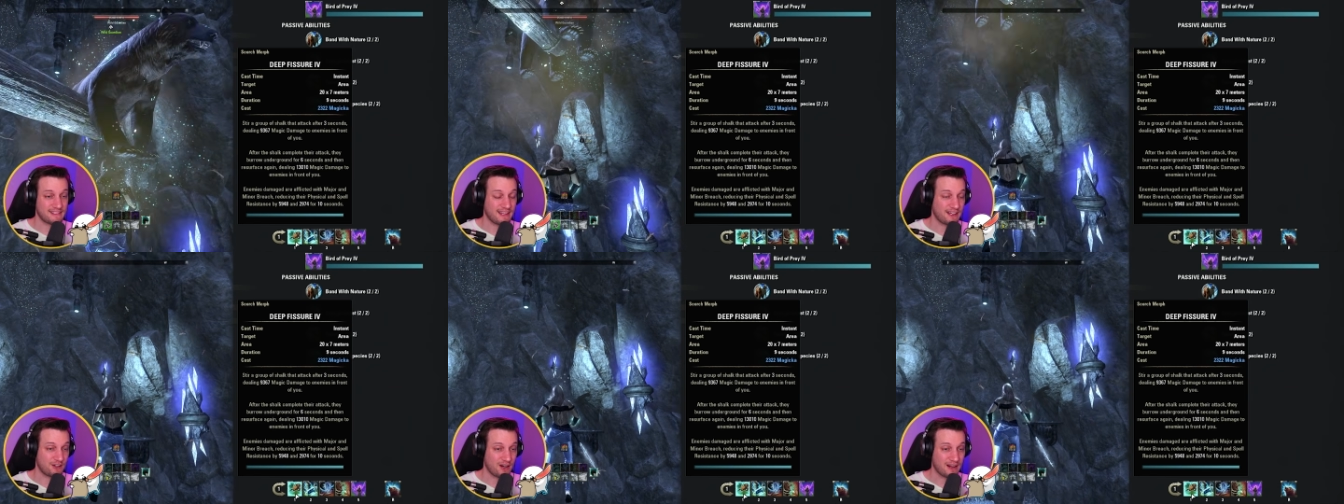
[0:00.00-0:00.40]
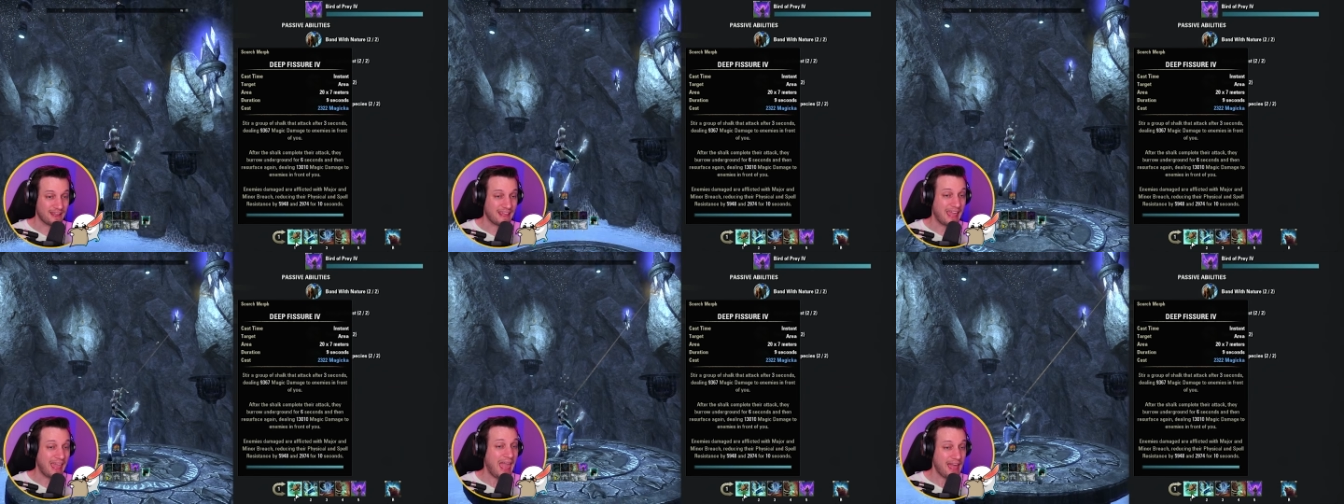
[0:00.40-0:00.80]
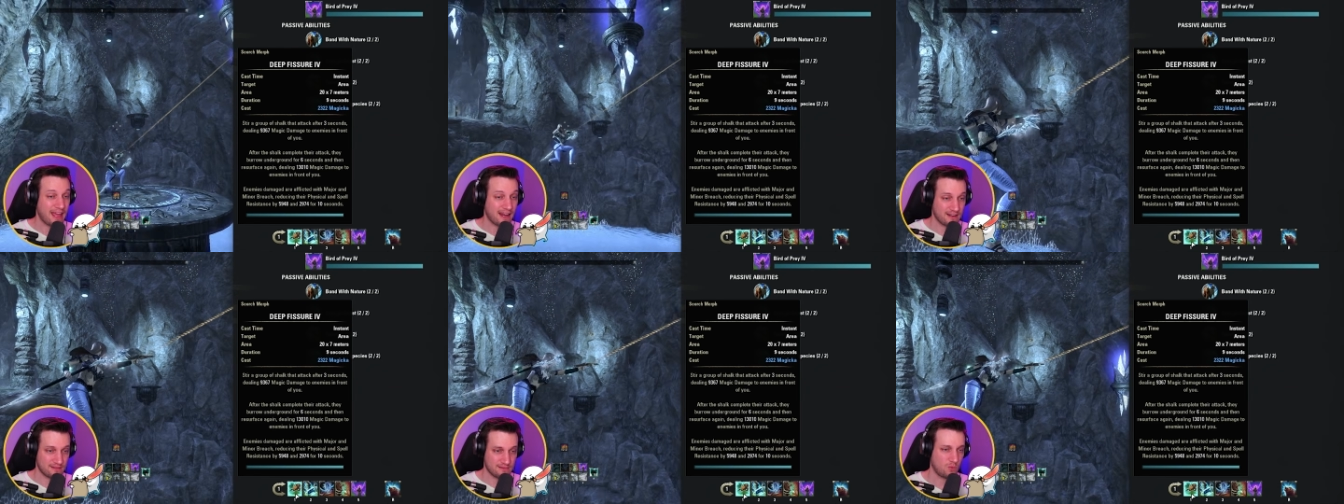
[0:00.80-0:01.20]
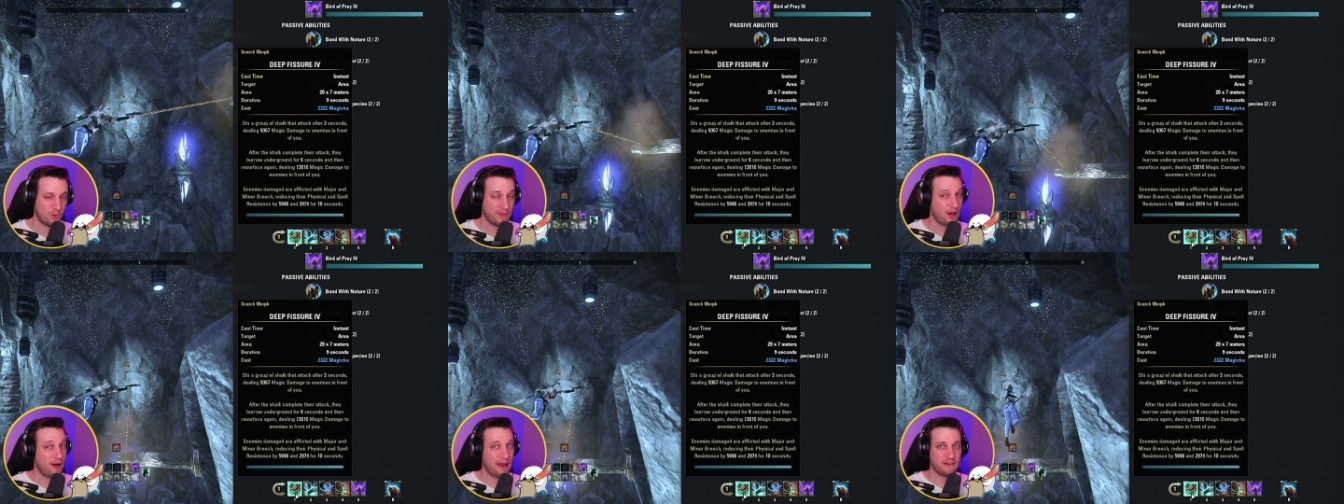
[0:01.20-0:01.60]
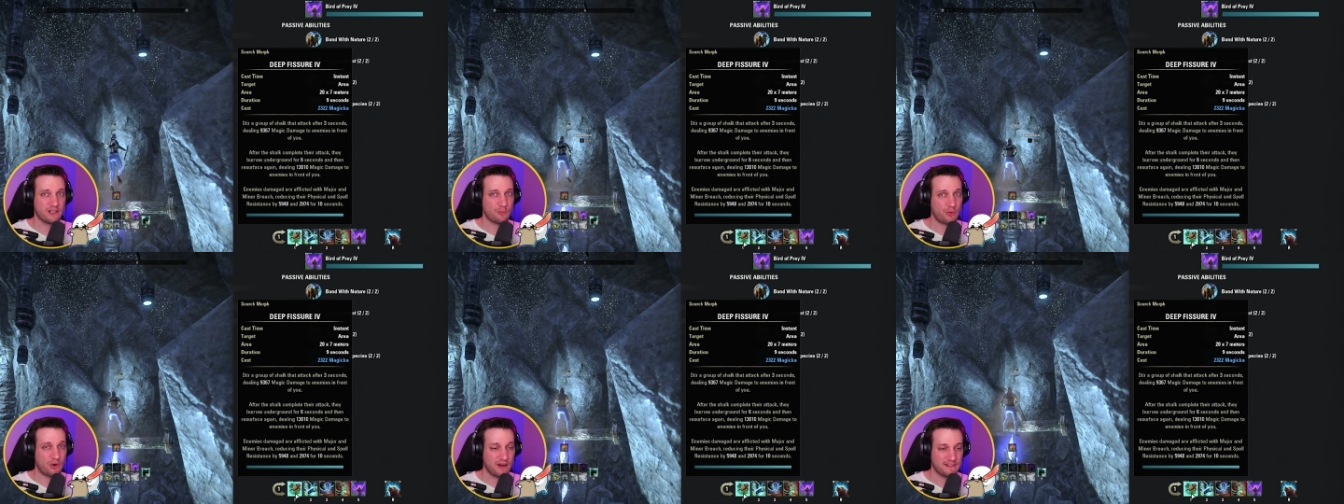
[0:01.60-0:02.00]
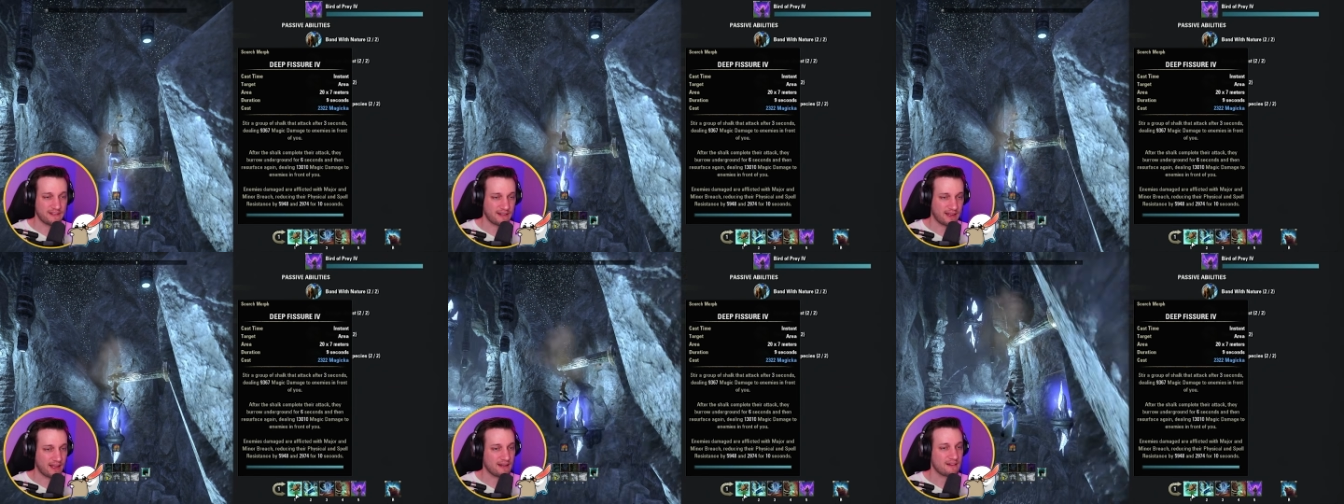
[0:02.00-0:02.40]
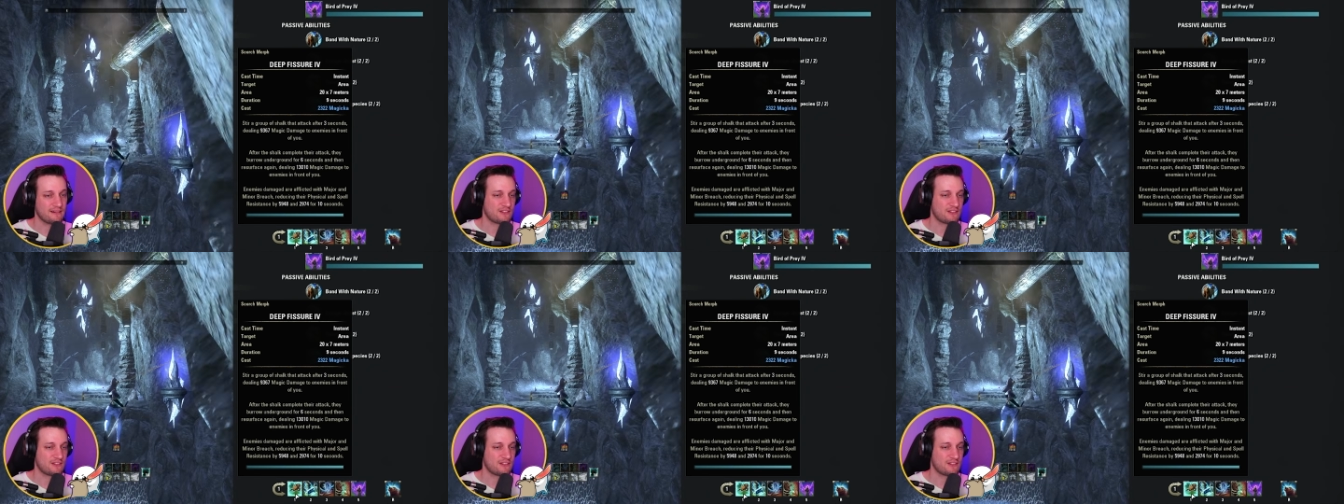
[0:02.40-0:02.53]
later, again, without having to press it again,